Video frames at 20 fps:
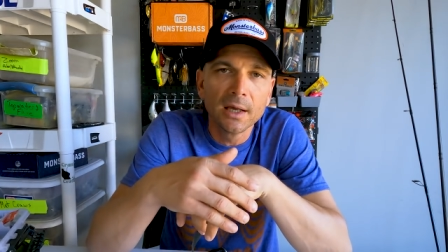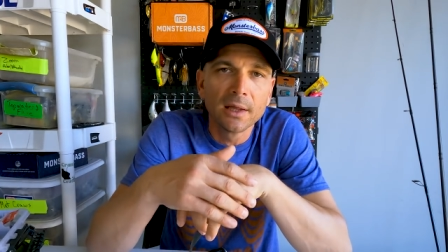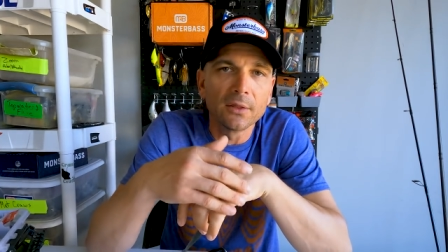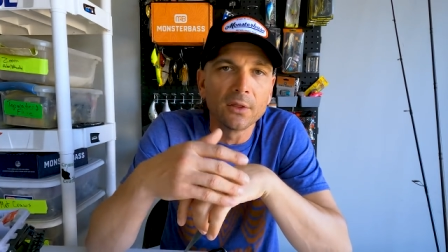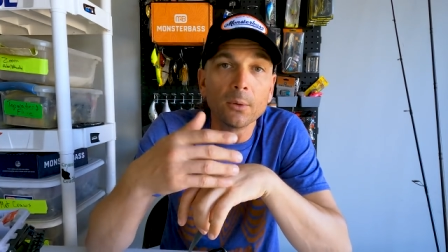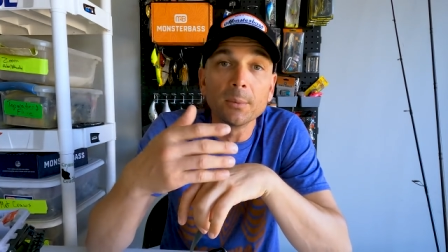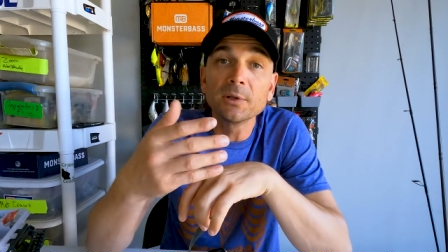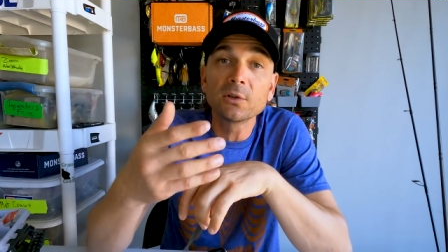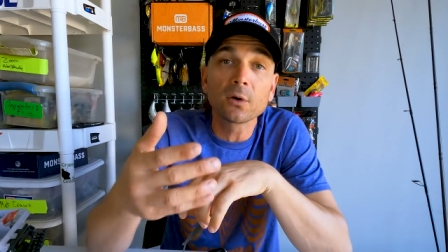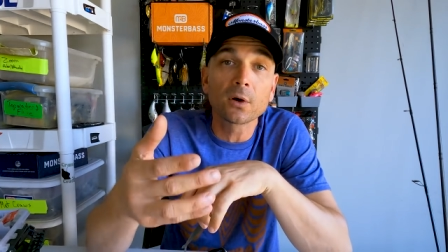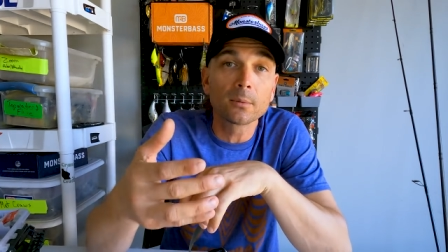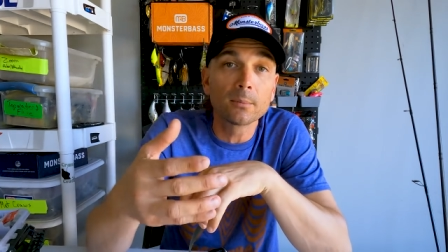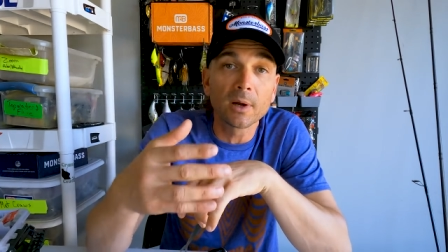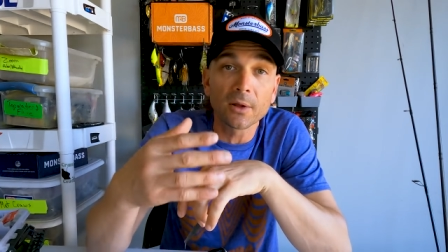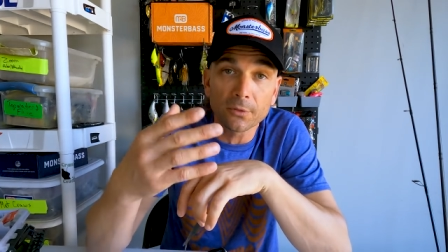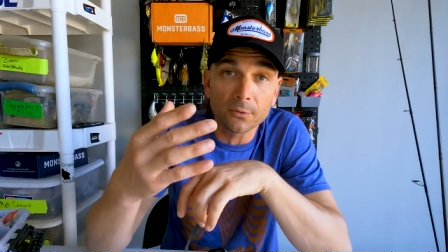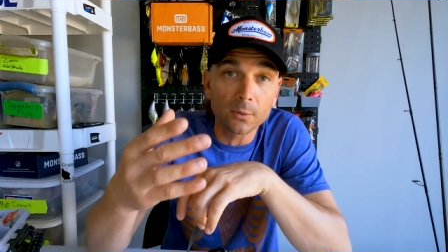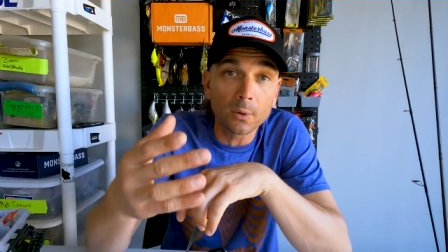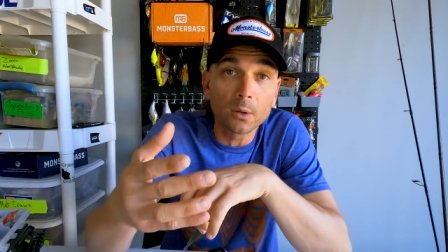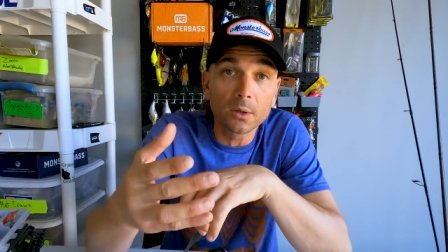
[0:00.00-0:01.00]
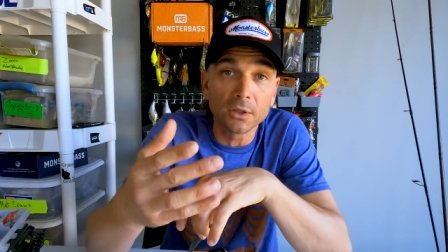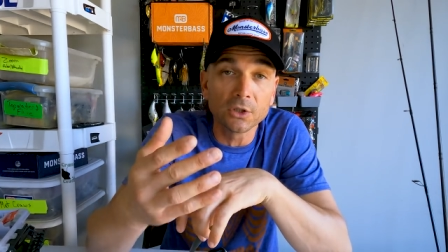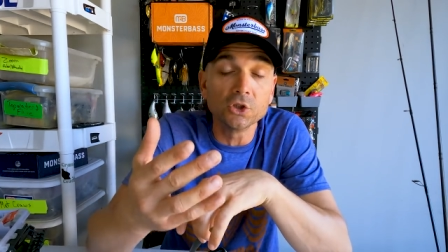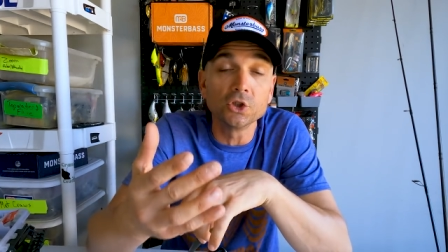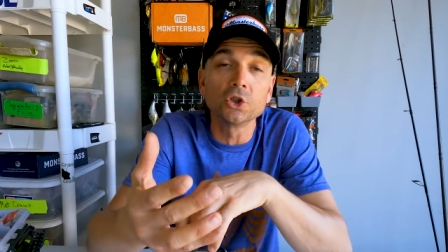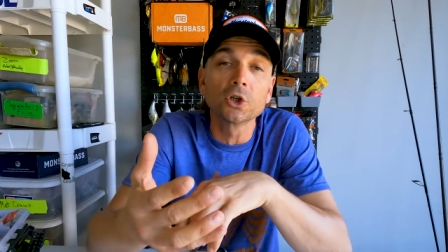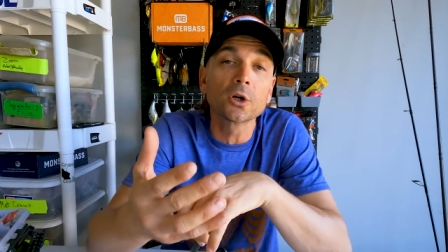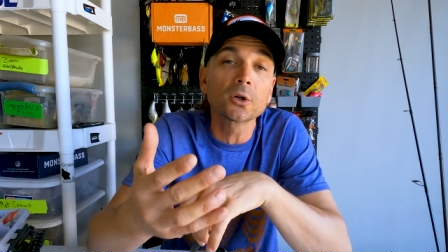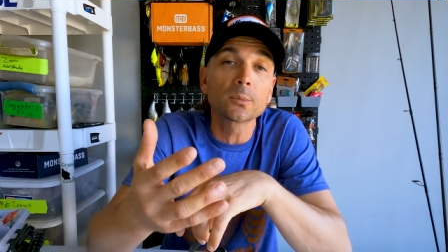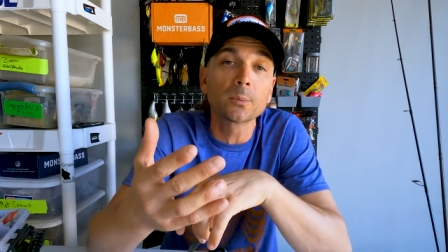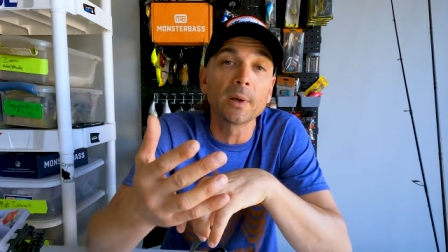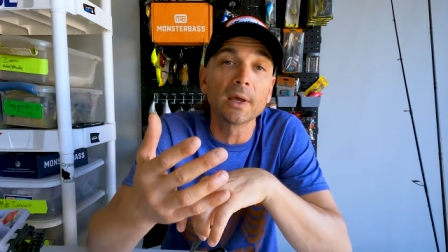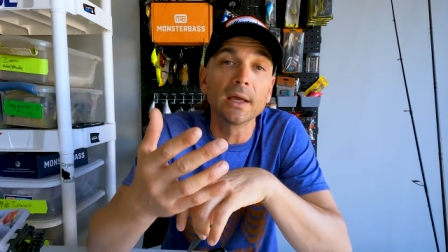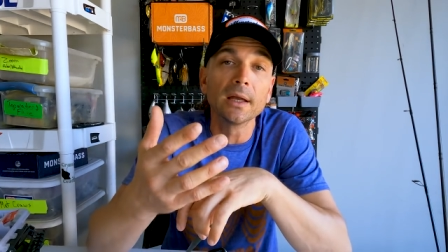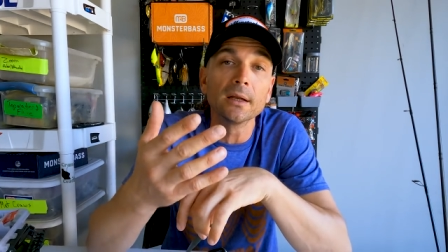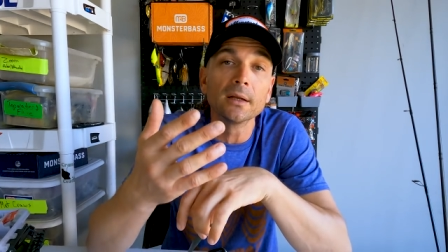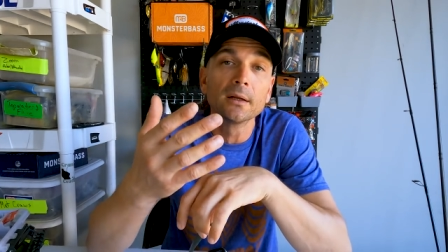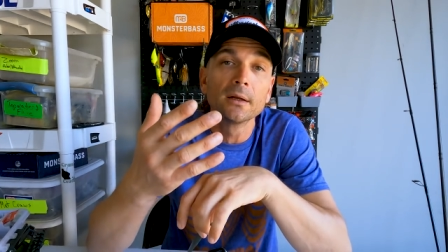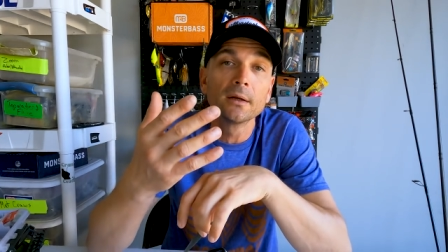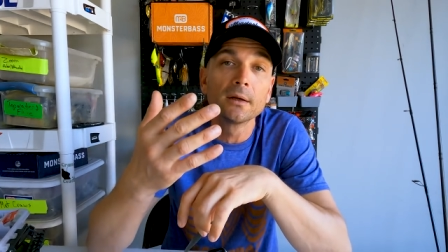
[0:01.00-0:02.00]
they'll be talking about throwing a jerk
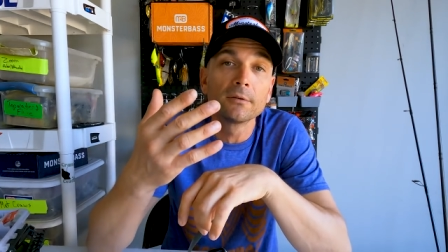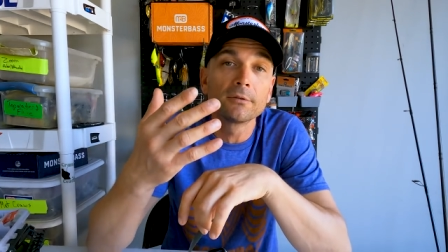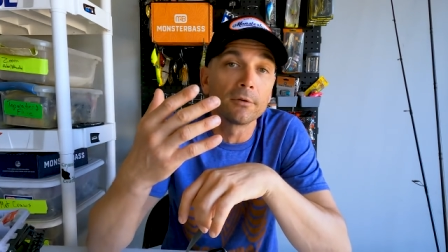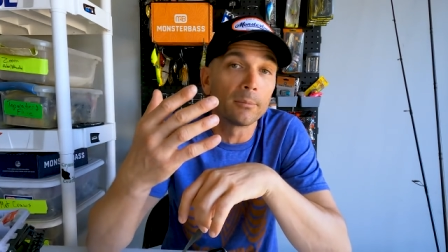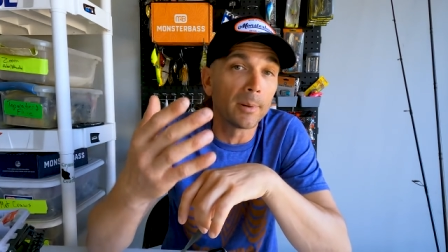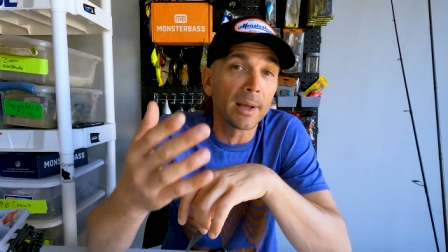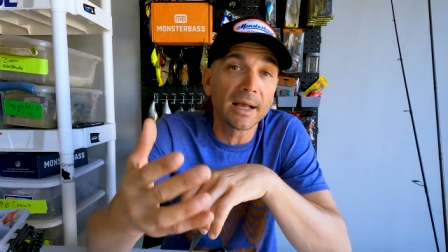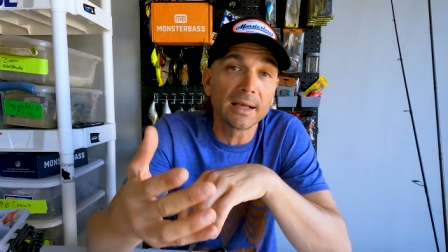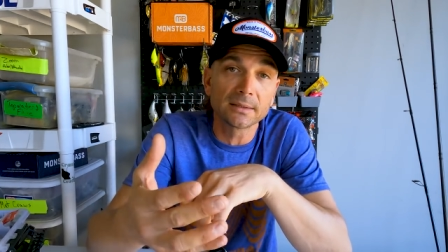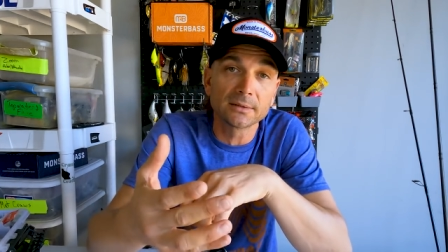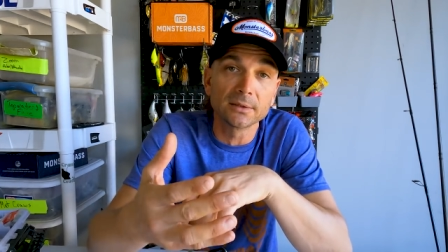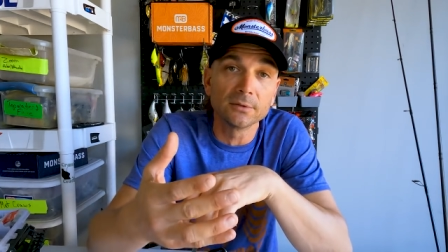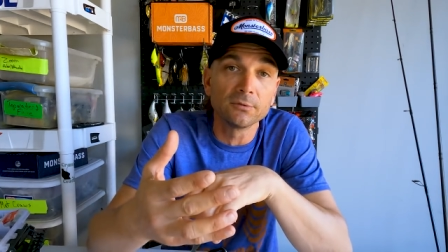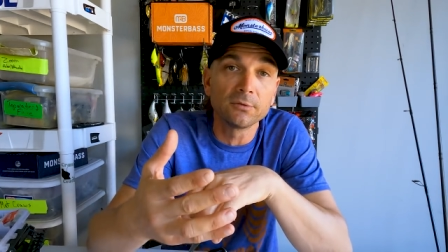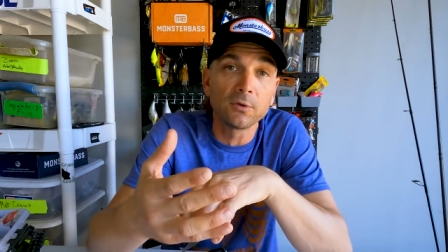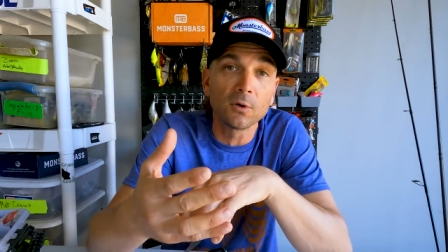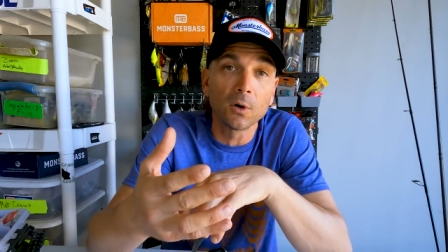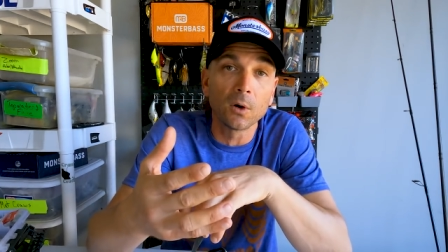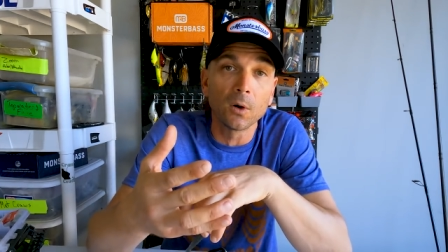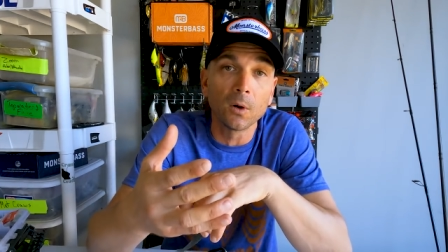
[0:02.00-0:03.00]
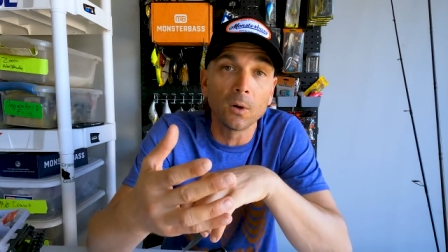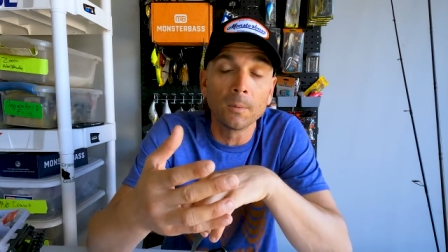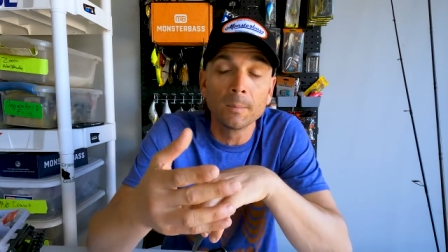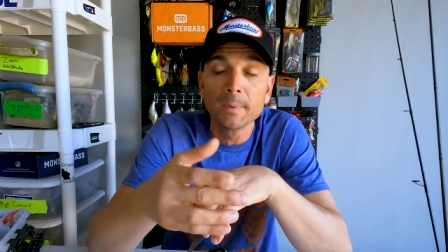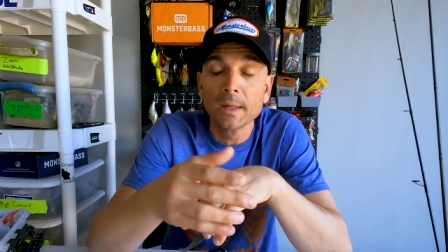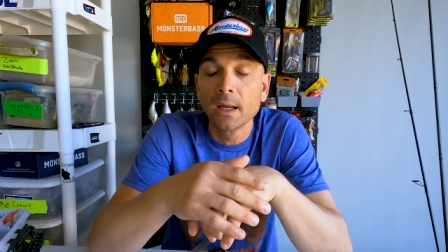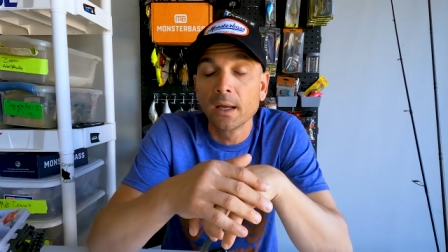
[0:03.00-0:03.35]
bait for bass in fall.